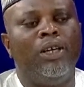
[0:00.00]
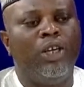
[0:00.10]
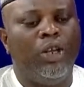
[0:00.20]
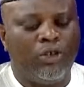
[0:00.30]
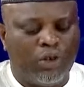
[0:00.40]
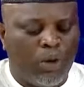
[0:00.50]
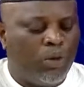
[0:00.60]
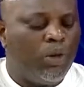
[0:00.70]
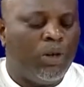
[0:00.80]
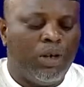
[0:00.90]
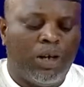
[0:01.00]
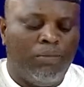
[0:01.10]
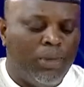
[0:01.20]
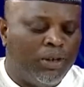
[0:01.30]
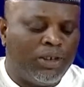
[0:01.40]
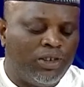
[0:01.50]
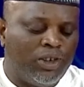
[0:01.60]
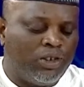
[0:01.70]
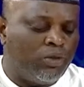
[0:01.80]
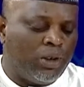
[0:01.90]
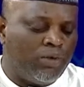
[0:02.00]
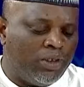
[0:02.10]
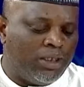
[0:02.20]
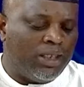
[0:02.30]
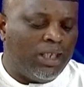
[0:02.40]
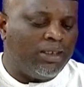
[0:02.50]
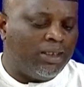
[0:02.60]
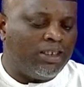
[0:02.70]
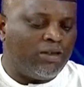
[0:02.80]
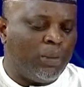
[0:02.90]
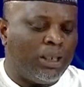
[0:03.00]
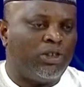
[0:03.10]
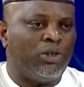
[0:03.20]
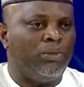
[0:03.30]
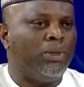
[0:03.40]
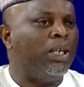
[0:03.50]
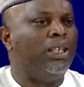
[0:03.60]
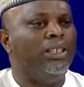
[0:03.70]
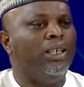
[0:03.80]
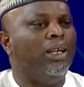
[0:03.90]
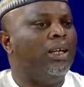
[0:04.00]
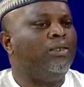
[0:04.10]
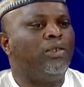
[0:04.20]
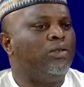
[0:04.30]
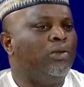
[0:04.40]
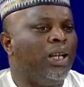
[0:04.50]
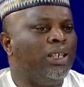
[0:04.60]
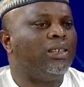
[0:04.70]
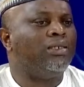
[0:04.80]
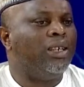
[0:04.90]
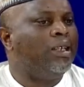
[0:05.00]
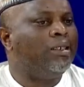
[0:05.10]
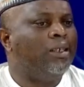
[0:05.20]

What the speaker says: You know, so milk is just one of the things in the spectrum, and to a large extent,